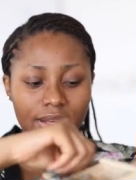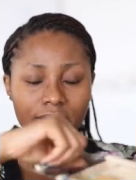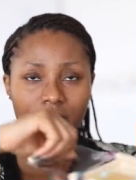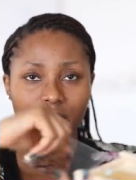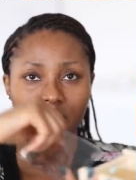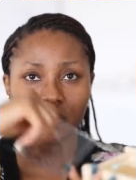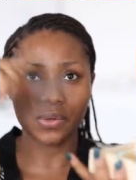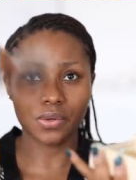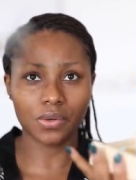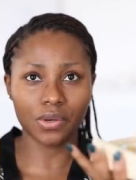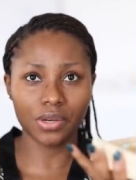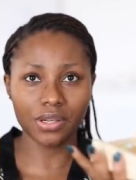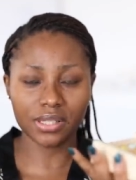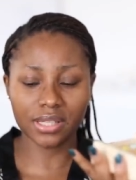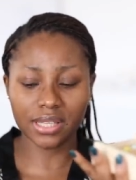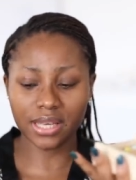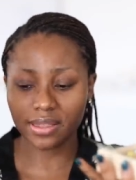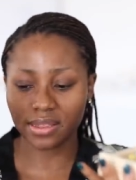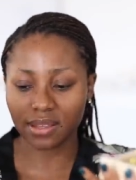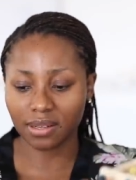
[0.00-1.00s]
So we're going to
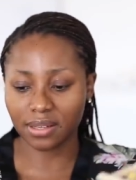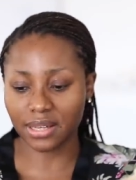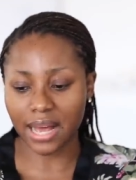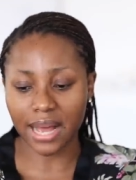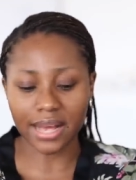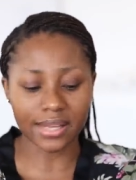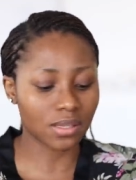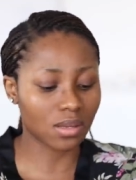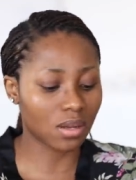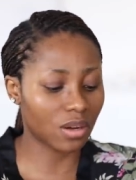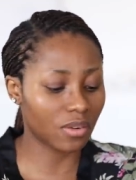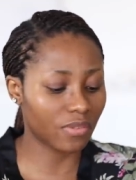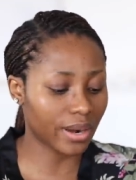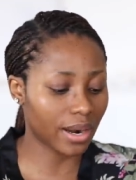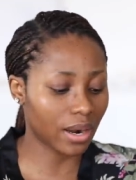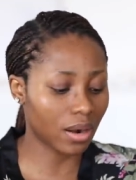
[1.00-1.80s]
take the glass cover